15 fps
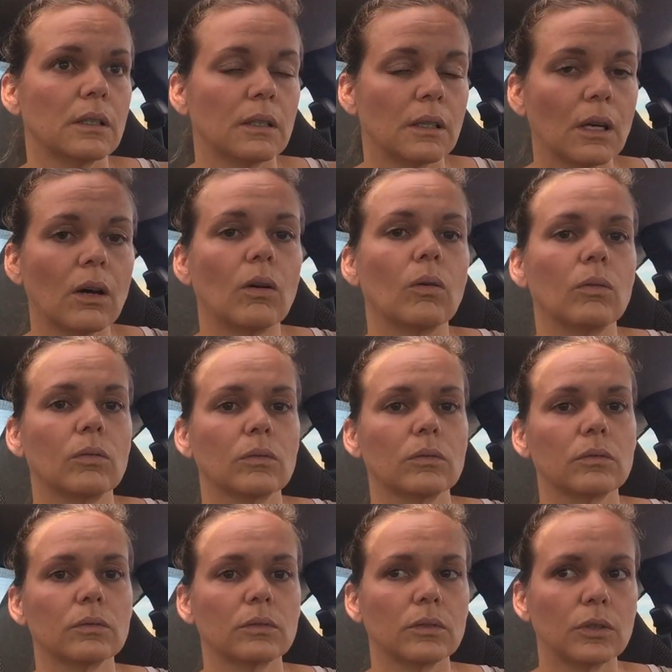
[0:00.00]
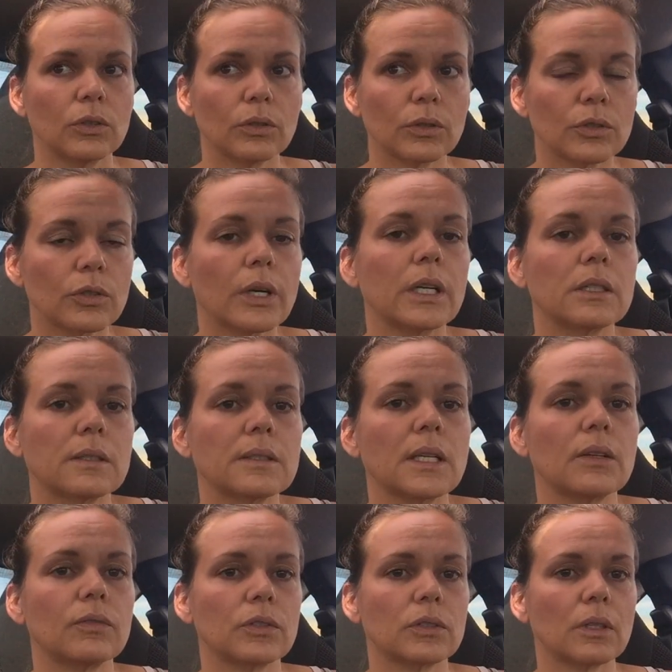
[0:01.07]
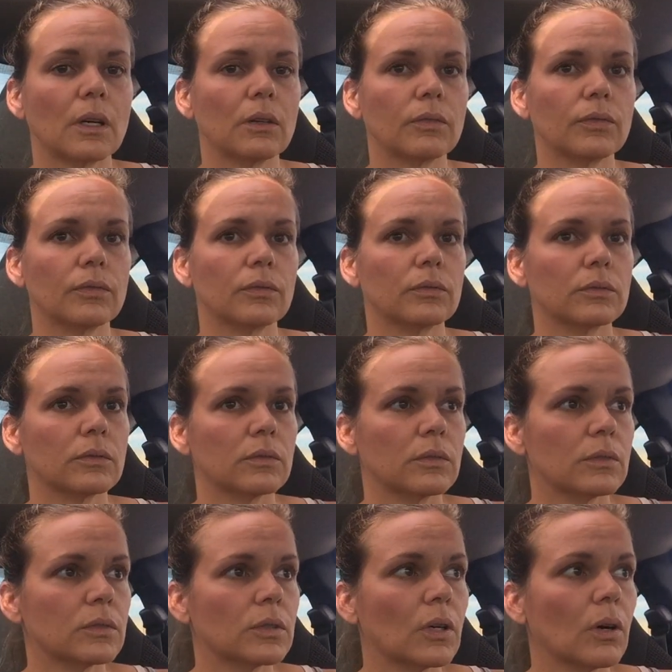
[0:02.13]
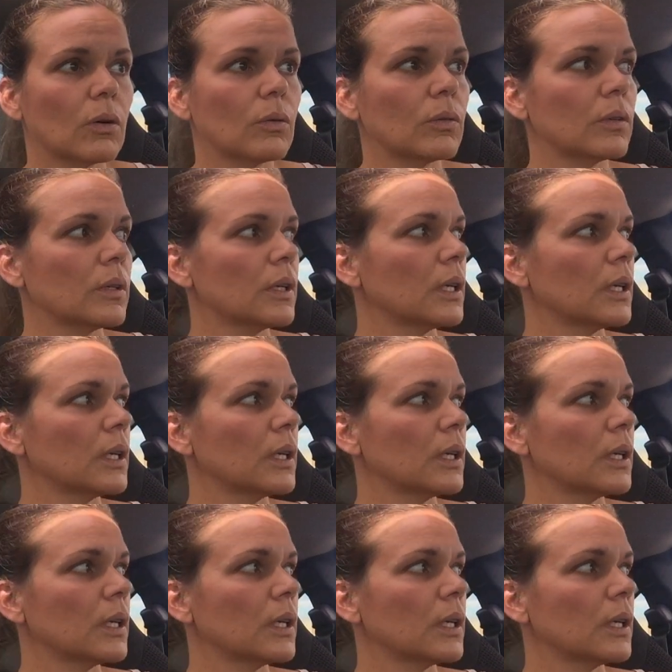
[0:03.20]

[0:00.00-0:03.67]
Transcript: No. You're trying to save yourself. So